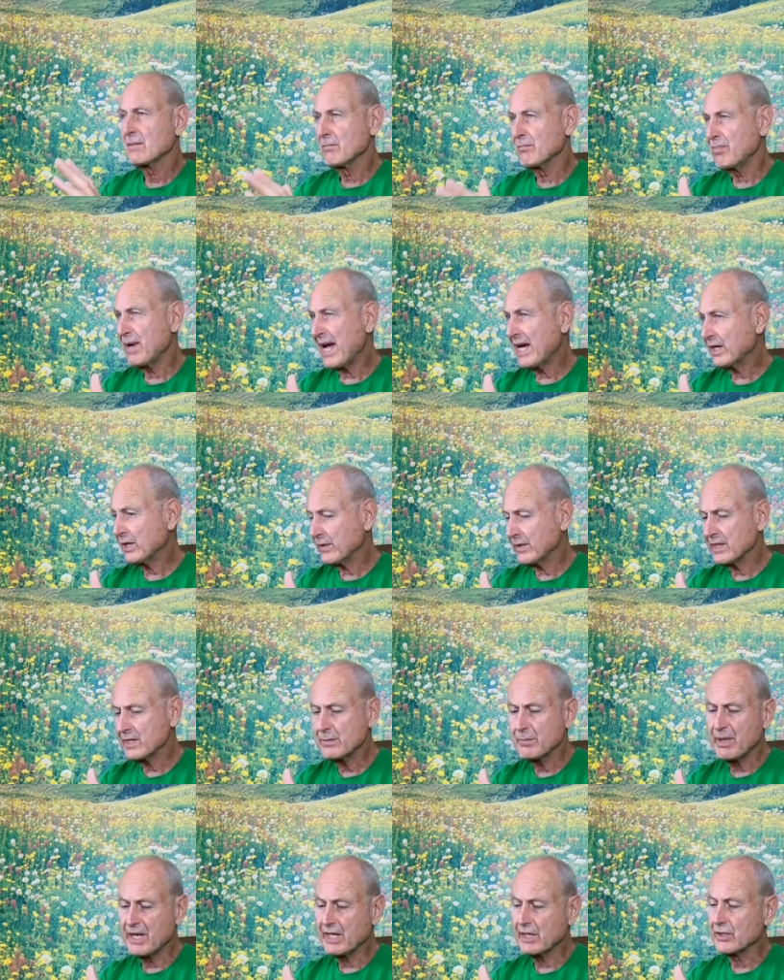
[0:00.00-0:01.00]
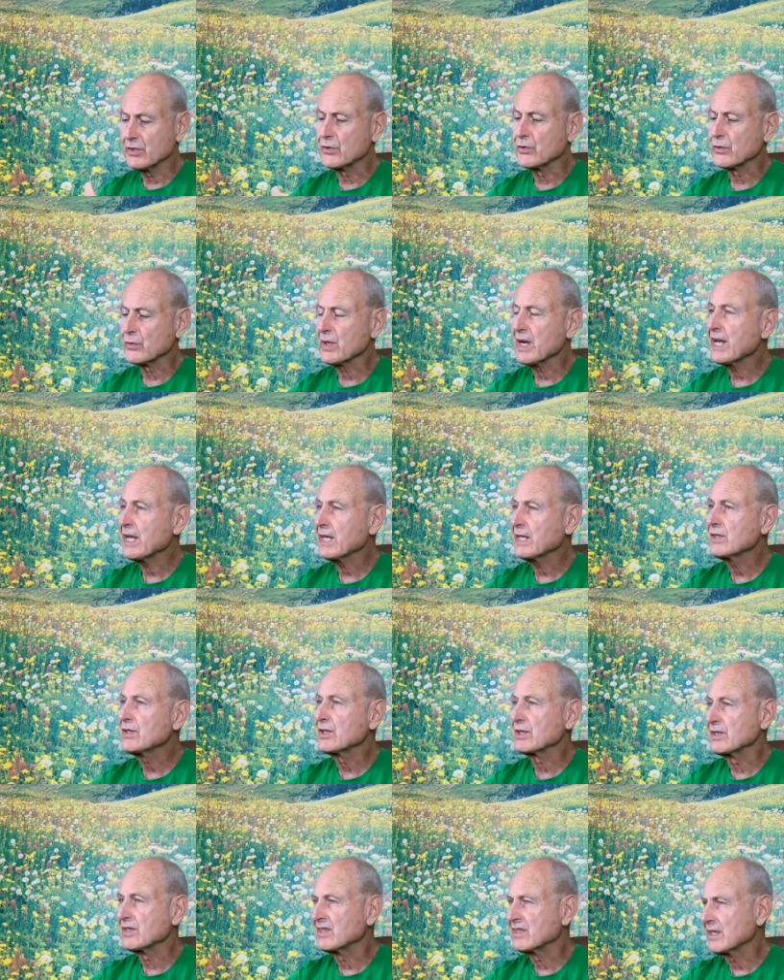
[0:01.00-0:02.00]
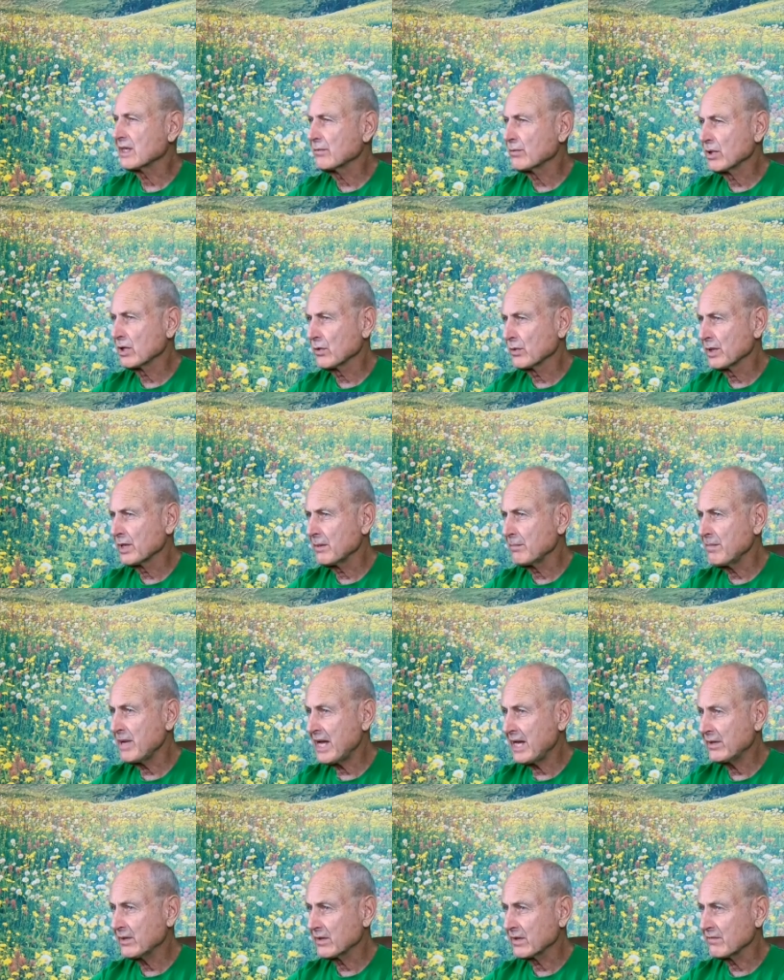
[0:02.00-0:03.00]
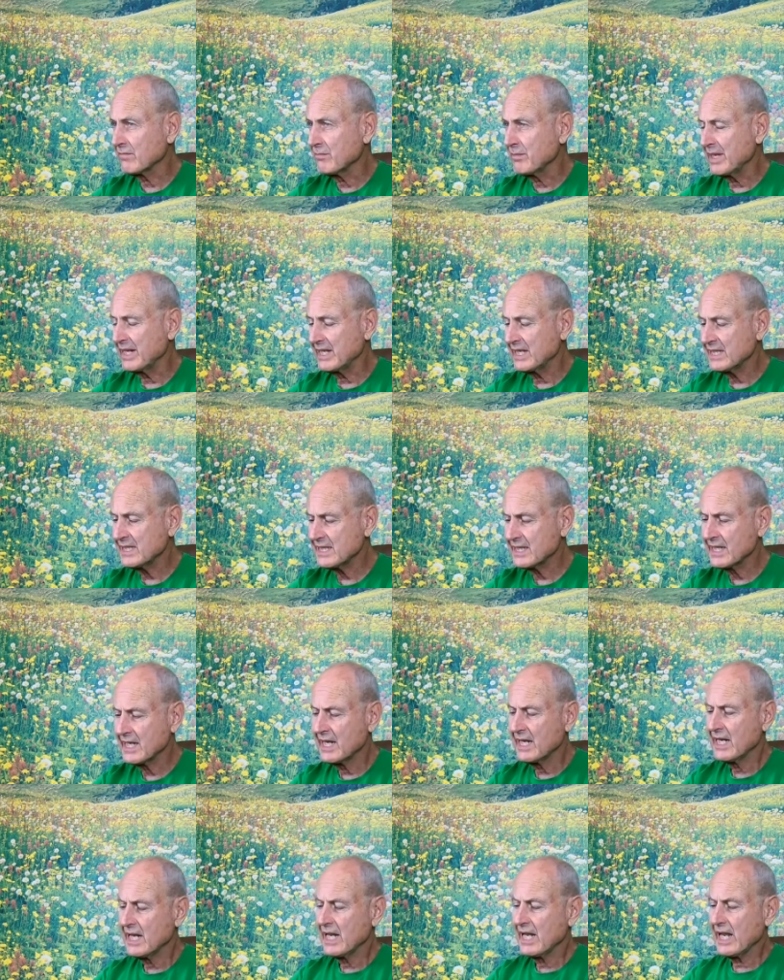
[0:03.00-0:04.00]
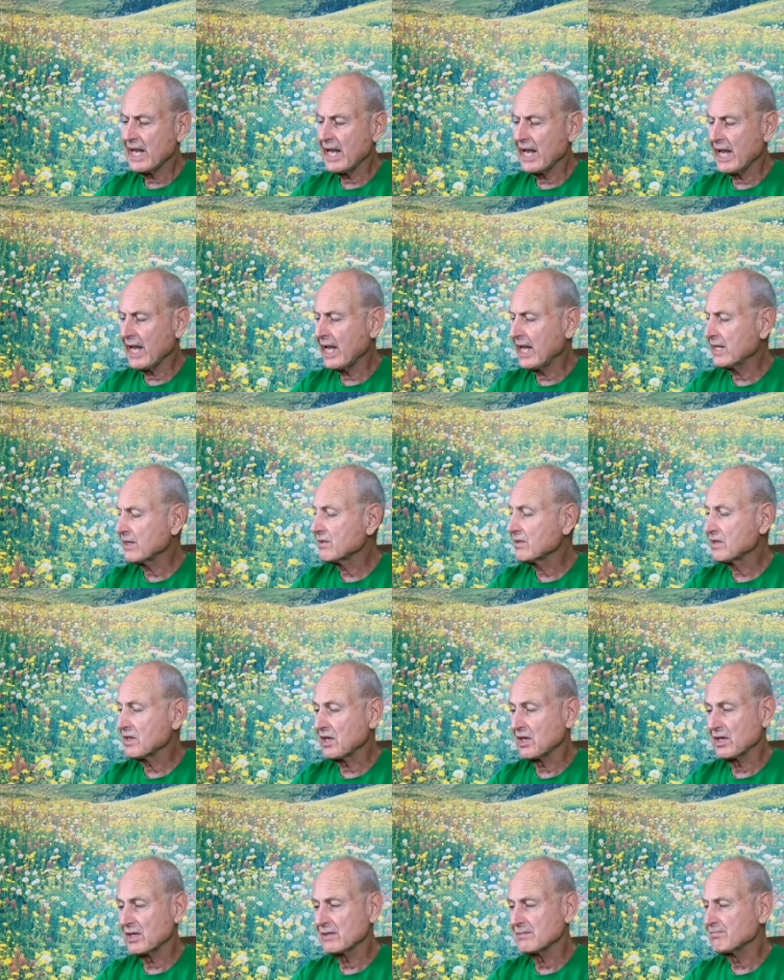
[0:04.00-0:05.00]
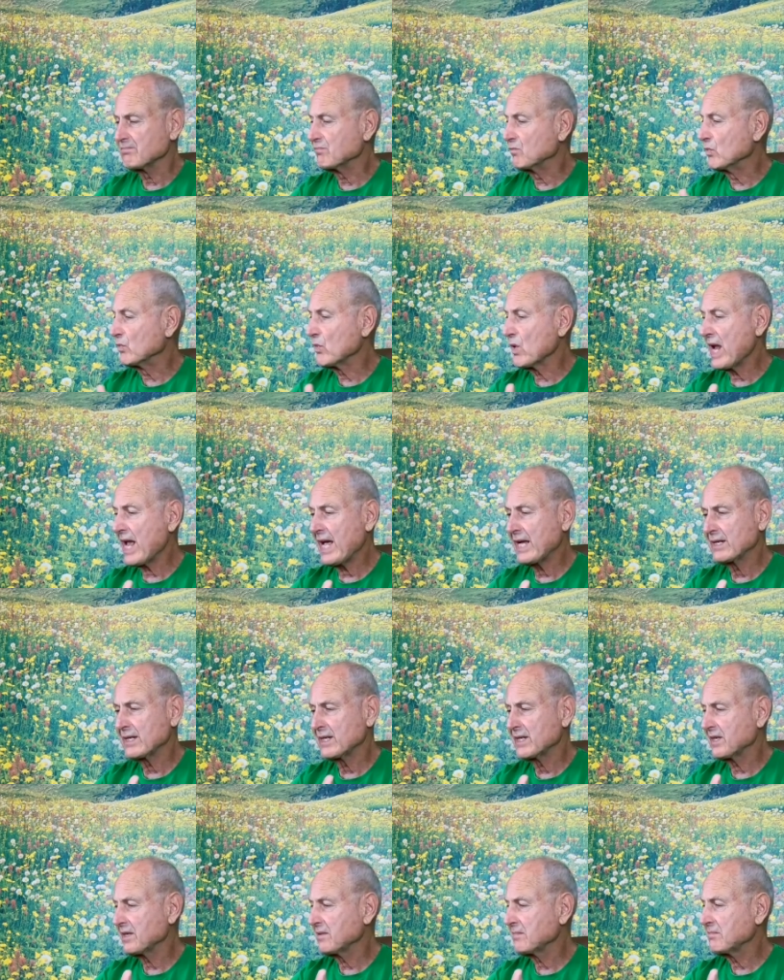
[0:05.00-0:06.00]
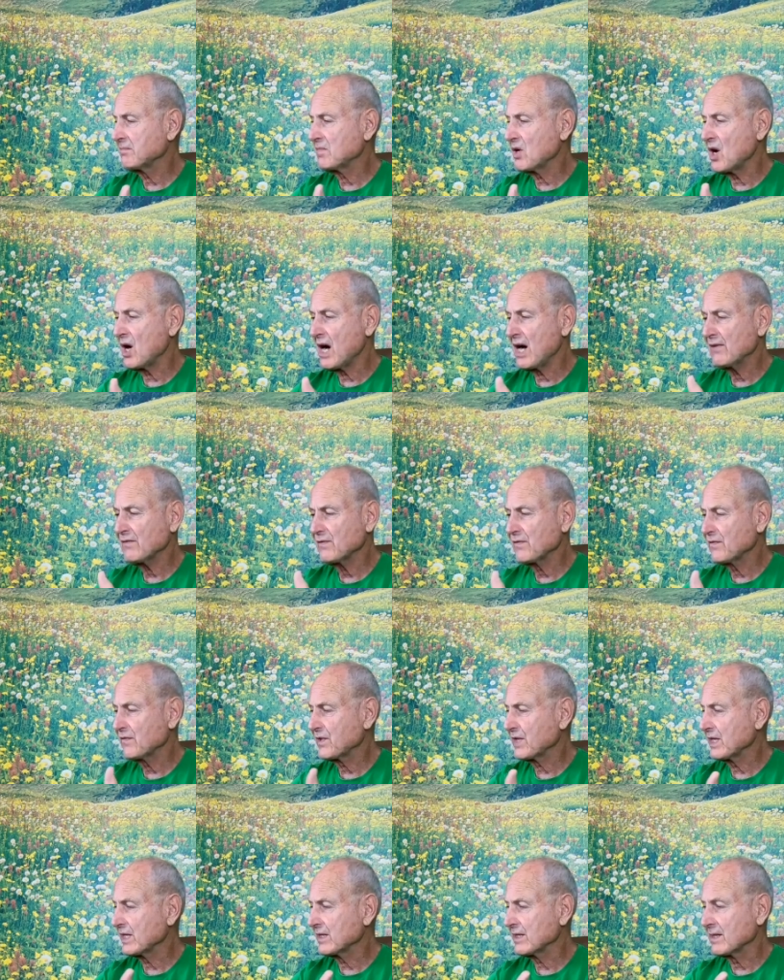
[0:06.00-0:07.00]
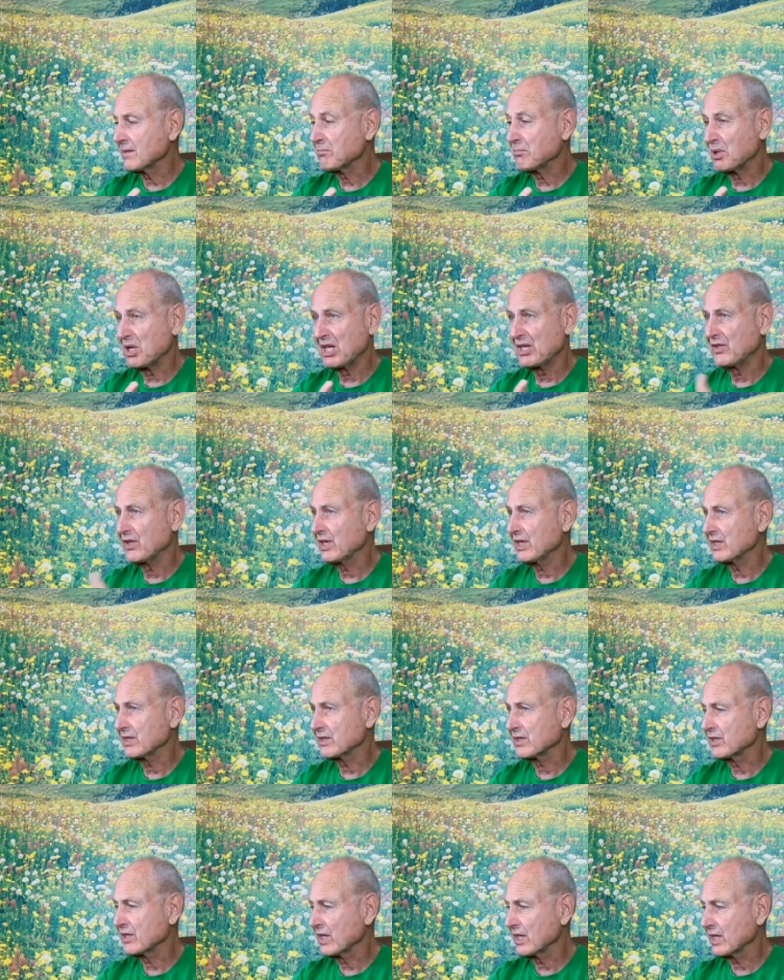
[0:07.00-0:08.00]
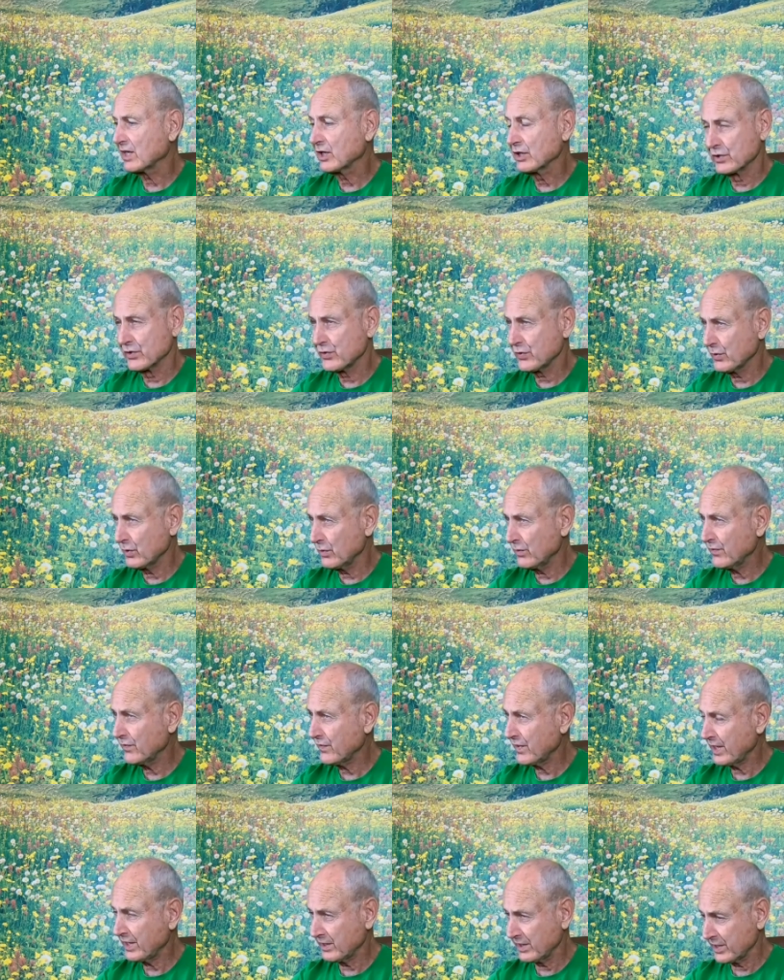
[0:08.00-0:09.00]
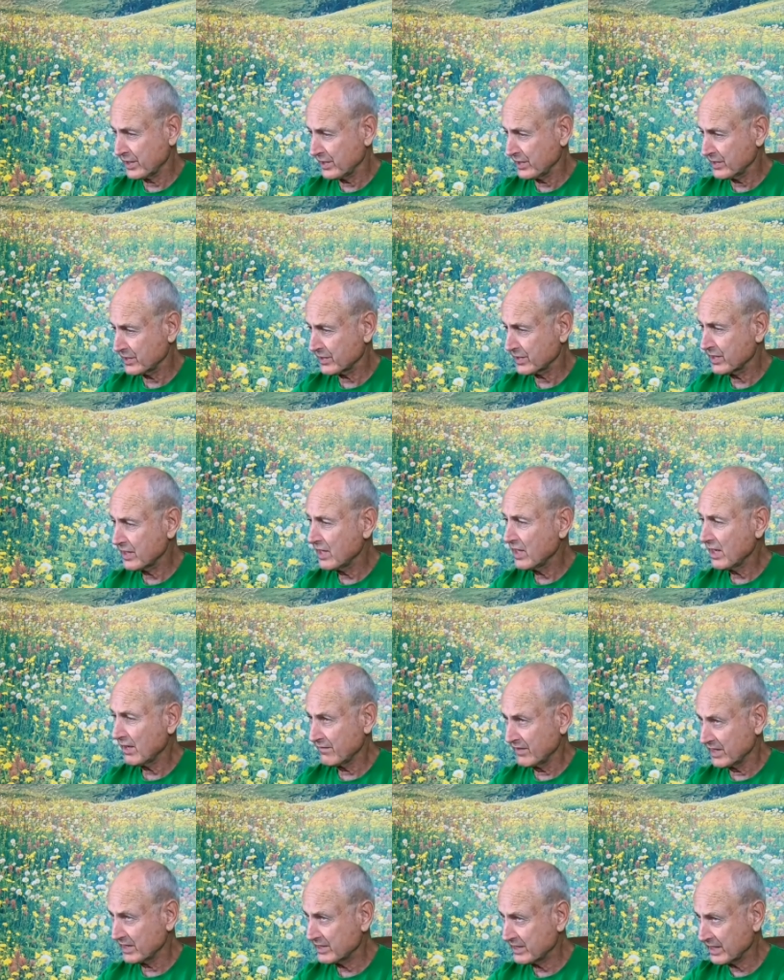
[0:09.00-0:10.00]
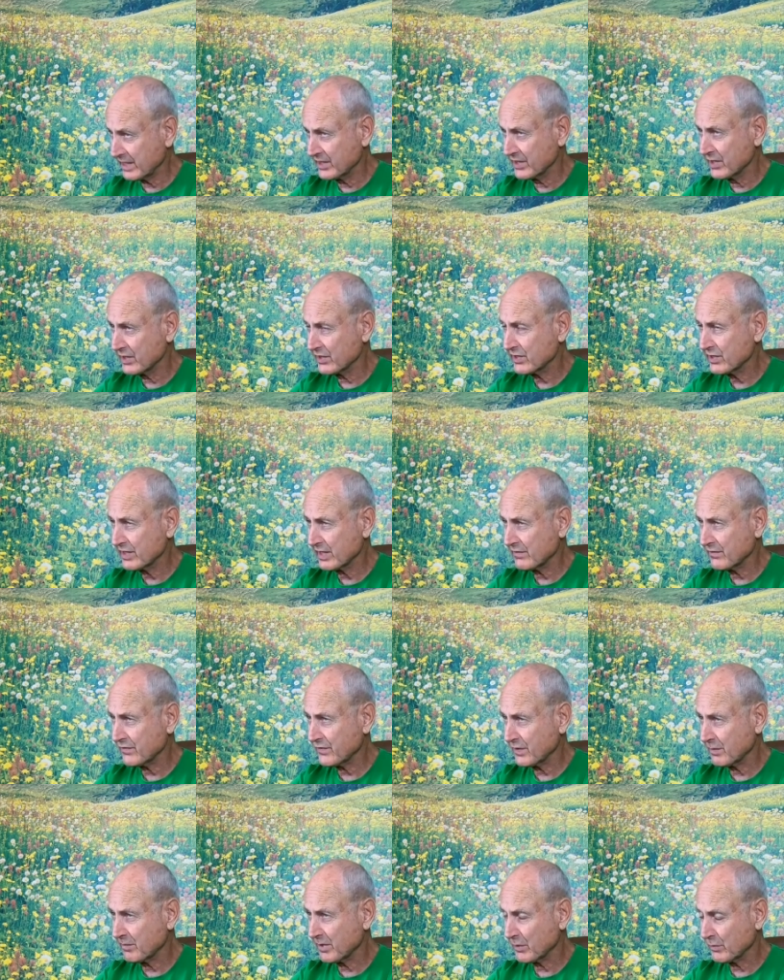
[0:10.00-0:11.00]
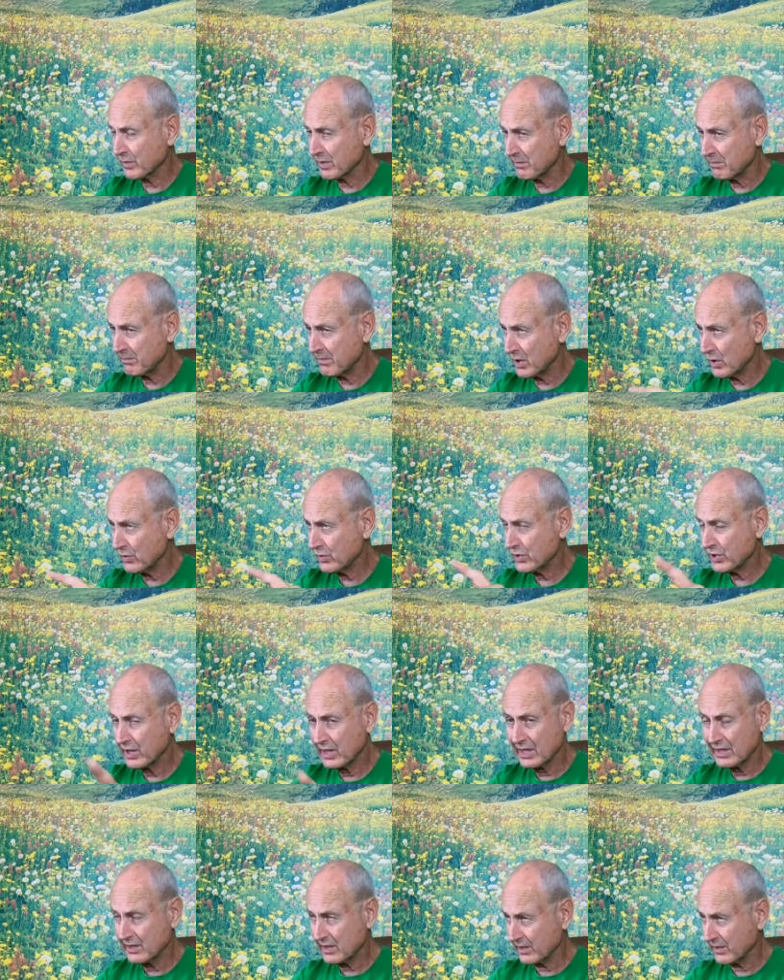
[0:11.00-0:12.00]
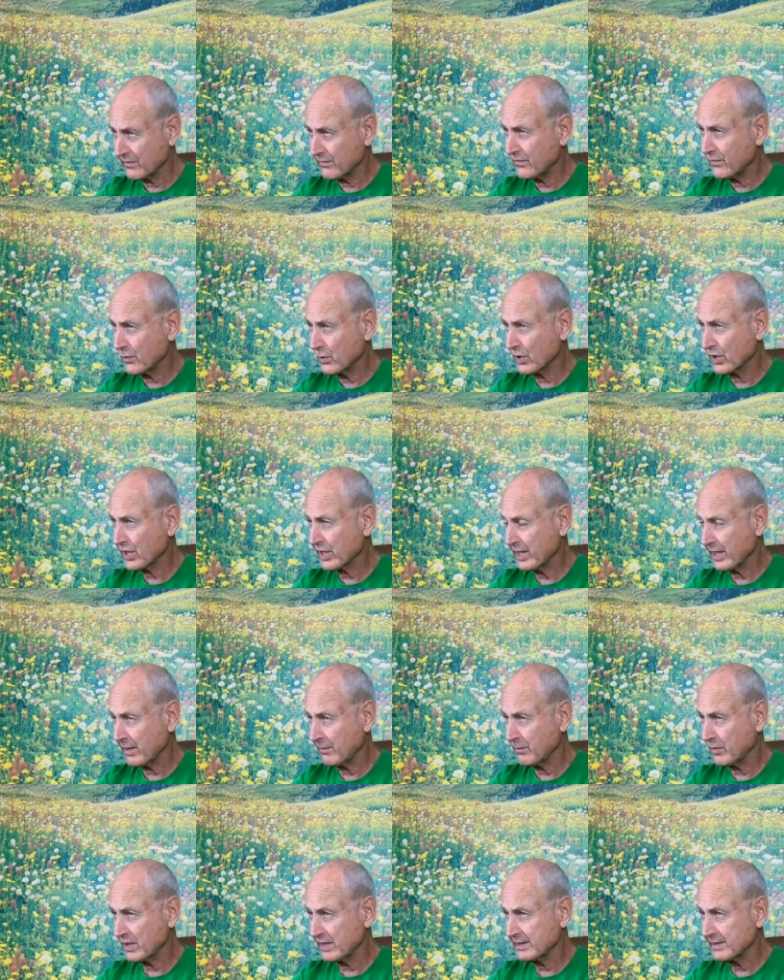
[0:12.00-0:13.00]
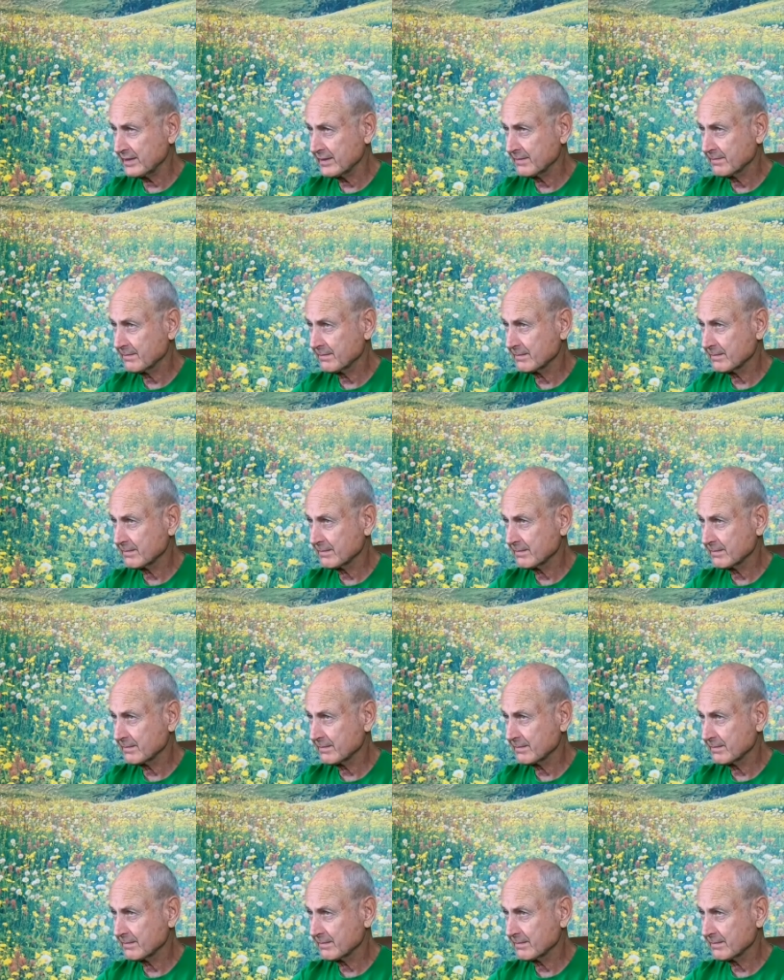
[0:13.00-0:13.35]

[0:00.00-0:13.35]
batteries being drained to 0 in a matter of minutes, and random, often abundant control failures of the signal sent from the remote to the 4 cameras.